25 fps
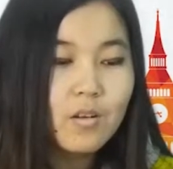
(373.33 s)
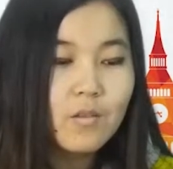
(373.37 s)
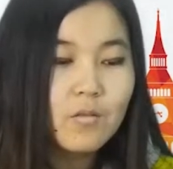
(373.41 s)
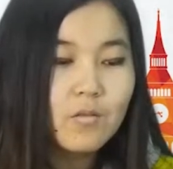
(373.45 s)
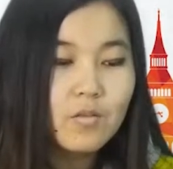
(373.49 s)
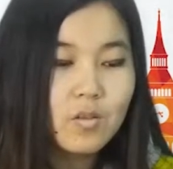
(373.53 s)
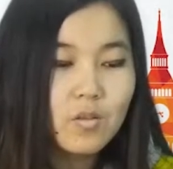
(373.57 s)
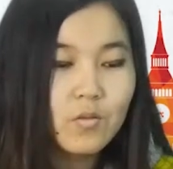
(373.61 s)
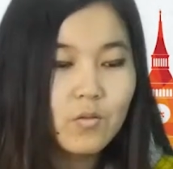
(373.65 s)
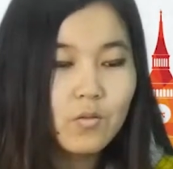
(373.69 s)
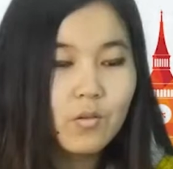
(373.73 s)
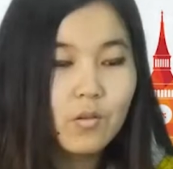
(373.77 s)

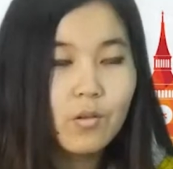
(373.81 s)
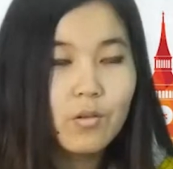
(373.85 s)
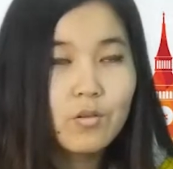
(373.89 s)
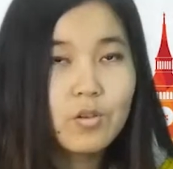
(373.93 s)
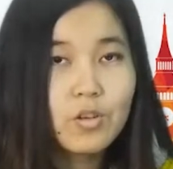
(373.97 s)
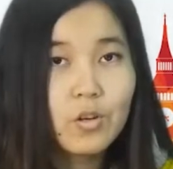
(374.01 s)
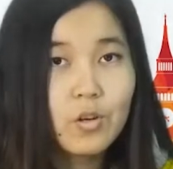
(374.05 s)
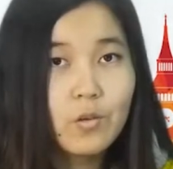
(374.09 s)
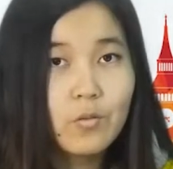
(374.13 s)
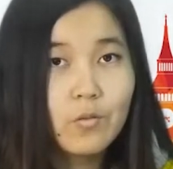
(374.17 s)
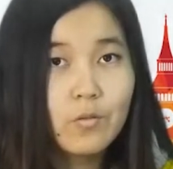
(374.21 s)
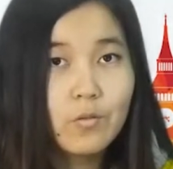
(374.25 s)
with a
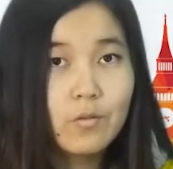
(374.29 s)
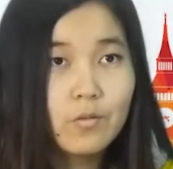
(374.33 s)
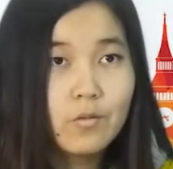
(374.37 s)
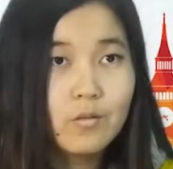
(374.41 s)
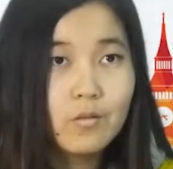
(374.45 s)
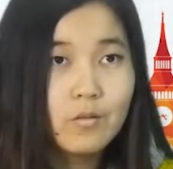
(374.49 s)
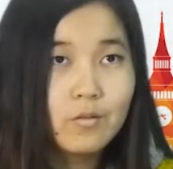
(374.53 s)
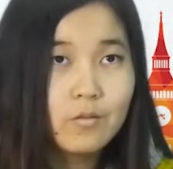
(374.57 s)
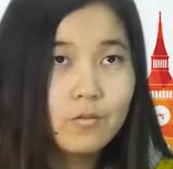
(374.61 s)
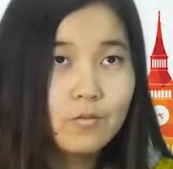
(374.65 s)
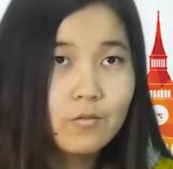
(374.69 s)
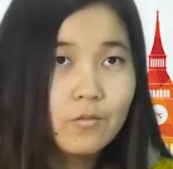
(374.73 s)

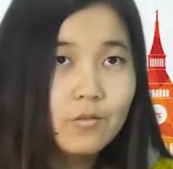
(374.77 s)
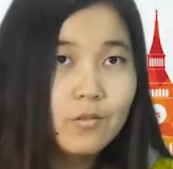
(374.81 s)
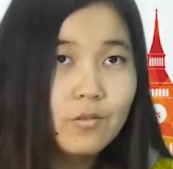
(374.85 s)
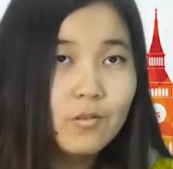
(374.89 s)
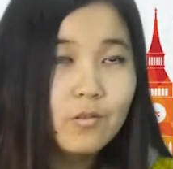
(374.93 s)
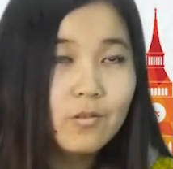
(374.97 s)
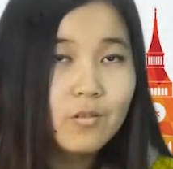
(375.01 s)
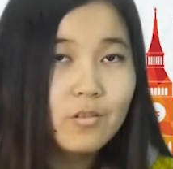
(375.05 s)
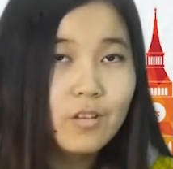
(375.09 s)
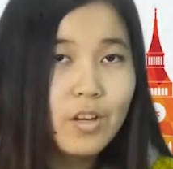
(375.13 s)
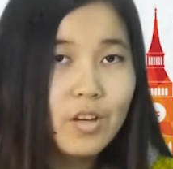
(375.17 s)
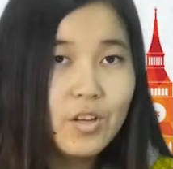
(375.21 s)

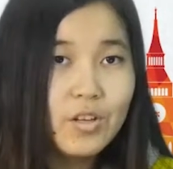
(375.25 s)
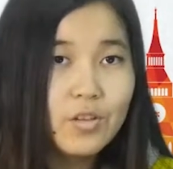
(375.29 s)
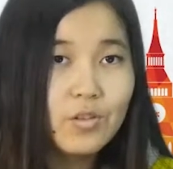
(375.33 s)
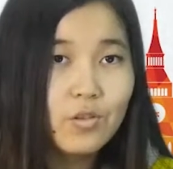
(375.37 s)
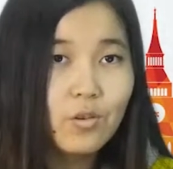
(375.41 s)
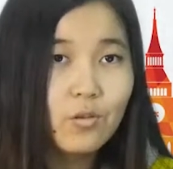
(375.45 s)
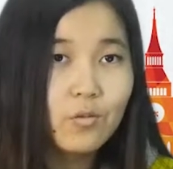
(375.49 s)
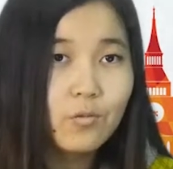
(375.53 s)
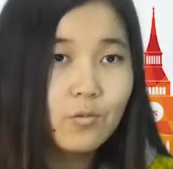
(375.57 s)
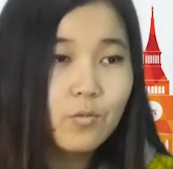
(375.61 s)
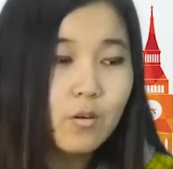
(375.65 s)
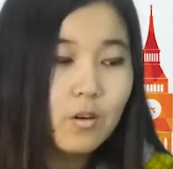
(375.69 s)
full range
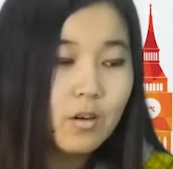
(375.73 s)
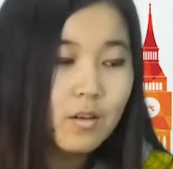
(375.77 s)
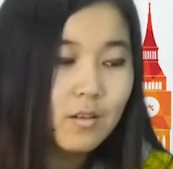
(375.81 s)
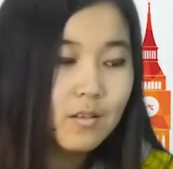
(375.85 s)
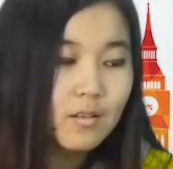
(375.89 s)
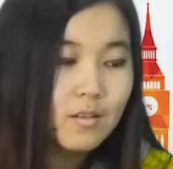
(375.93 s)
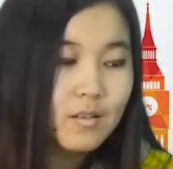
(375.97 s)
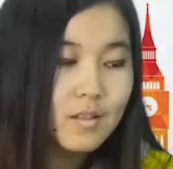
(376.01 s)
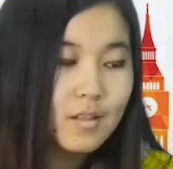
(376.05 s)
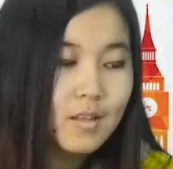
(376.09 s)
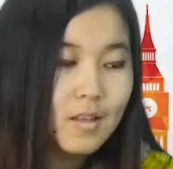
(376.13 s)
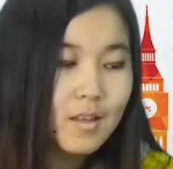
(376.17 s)
of
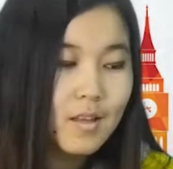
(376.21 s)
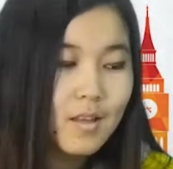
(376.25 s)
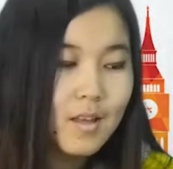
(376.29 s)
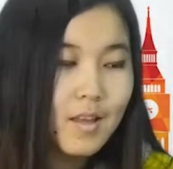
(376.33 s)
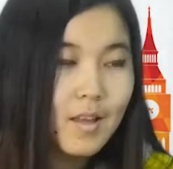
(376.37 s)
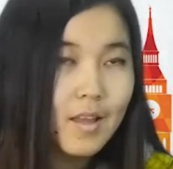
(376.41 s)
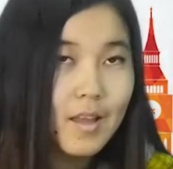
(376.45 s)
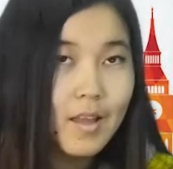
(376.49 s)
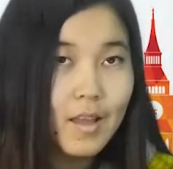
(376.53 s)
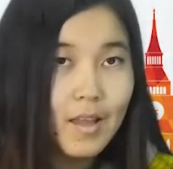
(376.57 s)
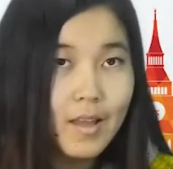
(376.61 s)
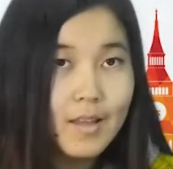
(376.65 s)
vocals
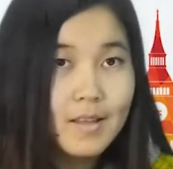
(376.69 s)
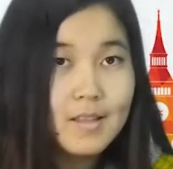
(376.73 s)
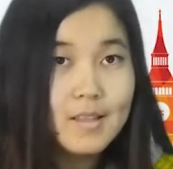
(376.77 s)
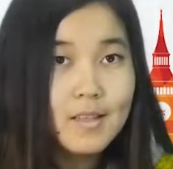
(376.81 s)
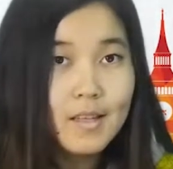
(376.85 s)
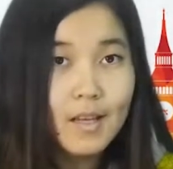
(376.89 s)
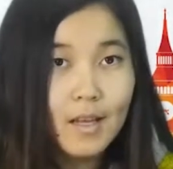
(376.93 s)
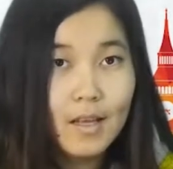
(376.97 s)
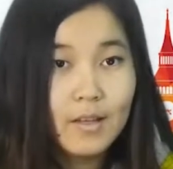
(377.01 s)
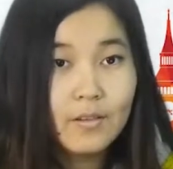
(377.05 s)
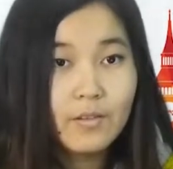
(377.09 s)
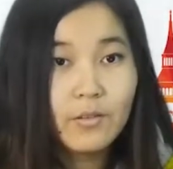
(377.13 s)
at
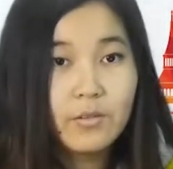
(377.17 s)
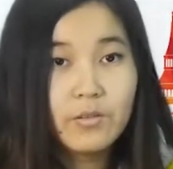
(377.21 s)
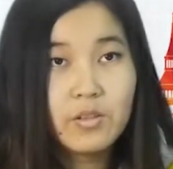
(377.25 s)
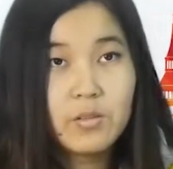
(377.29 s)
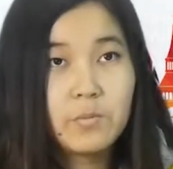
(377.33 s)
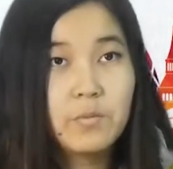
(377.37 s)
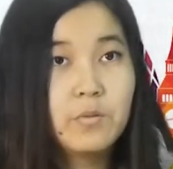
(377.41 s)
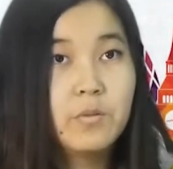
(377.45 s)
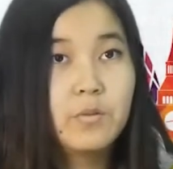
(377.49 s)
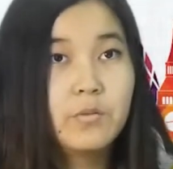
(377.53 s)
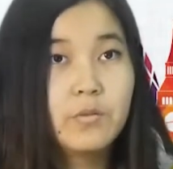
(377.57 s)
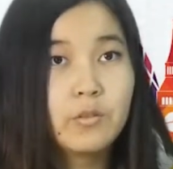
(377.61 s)
the end of the
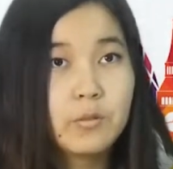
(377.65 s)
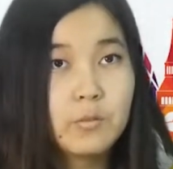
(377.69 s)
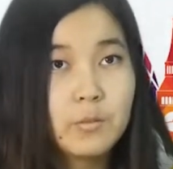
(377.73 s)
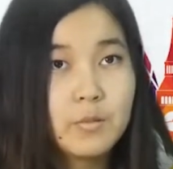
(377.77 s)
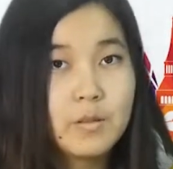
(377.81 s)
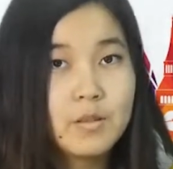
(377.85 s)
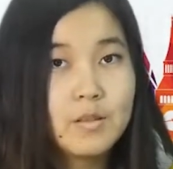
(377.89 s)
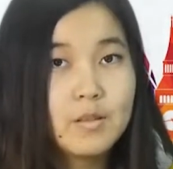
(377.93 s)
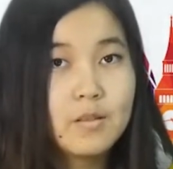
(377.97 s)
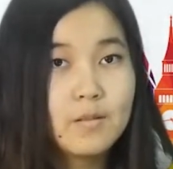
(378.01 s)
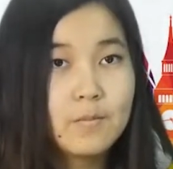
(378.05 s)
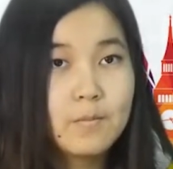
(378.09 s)

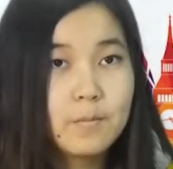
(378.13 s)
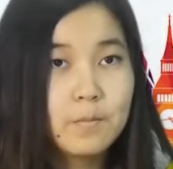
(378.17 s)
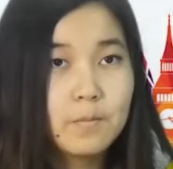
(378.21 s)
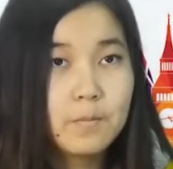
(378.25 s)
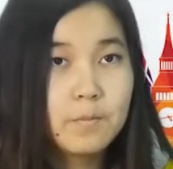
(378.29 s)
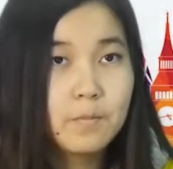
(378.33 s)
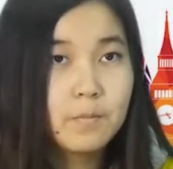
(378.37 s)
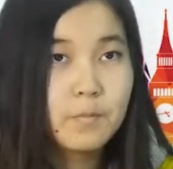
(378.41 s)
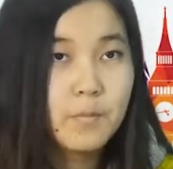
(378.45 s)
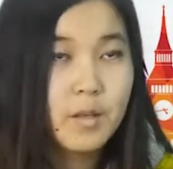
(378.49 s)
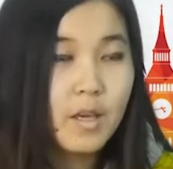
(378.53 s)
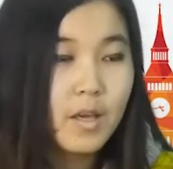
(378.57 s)
performance.
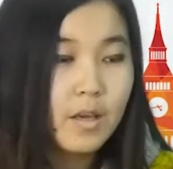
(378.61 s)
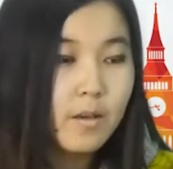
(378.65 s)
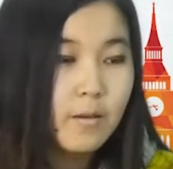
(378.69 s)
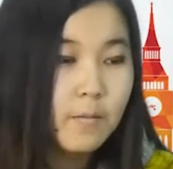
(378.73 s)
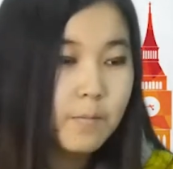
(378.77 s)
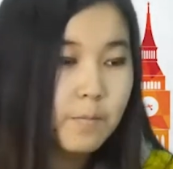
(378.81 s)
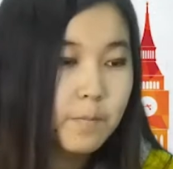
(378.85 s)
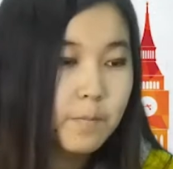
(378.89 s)
Okay.